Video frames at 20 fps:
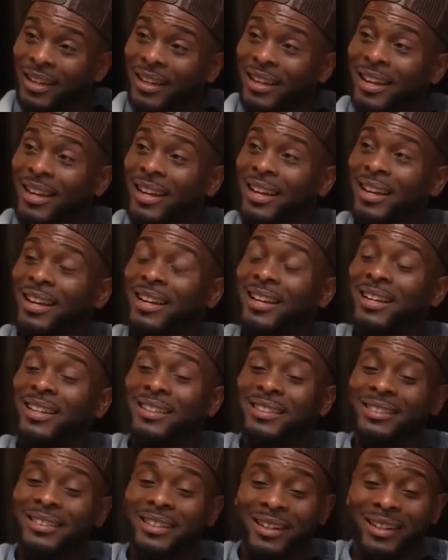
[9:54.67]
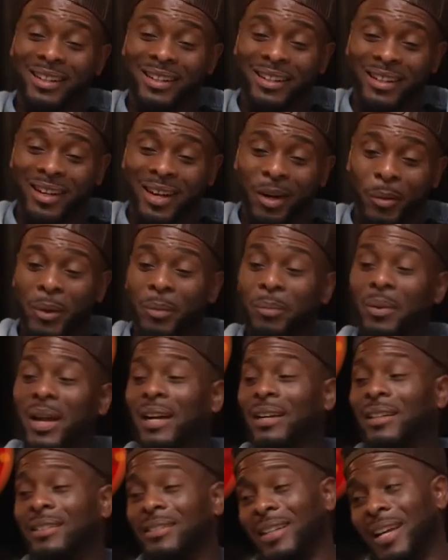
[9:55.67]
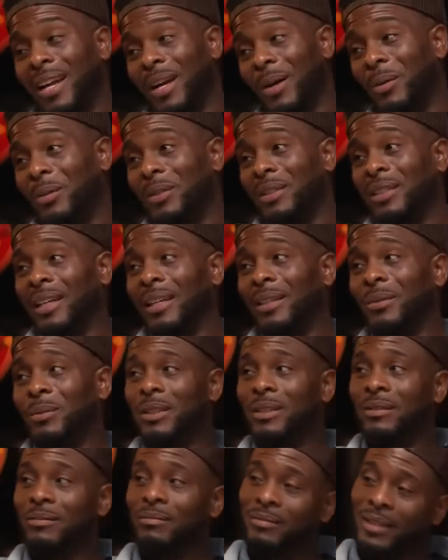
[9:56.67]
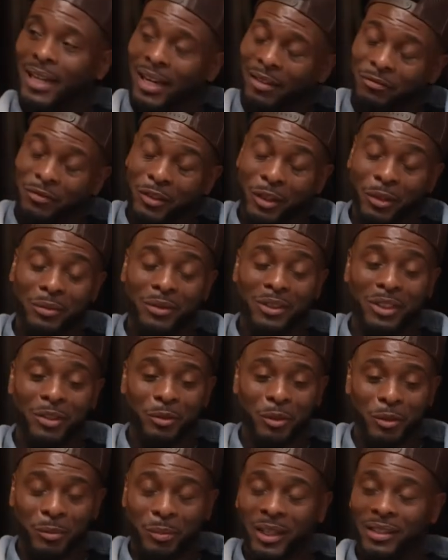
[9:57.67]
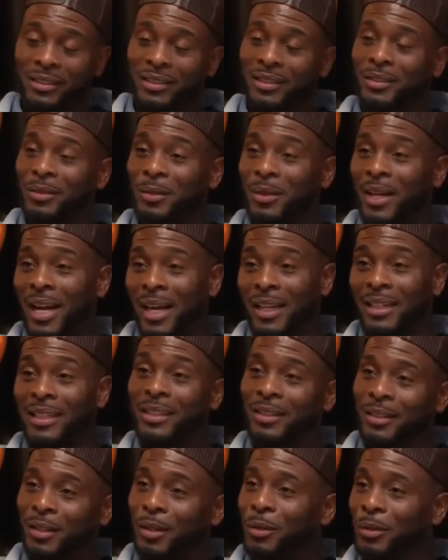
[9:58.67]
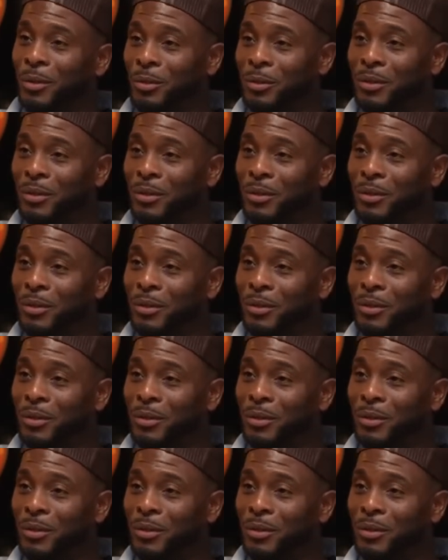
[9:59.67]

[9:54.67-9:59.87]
And I went back because now I was like, well, I felt disrespected, so now I need to go do